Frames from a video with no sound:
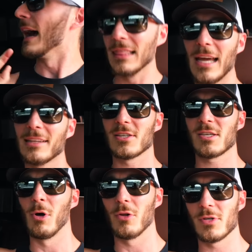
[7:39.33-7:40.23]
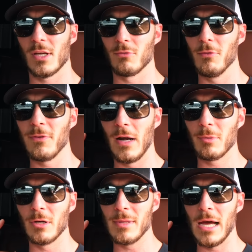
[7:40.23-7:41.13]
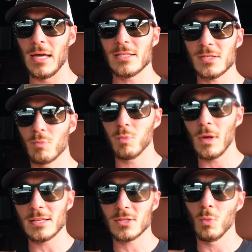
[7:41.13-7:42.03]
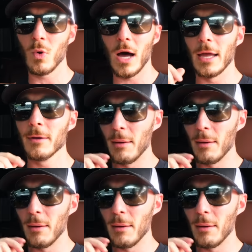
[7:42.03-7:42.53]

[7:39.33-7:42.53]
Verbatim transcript: I like the smaller sunroof, and I'm going to be honest as to why.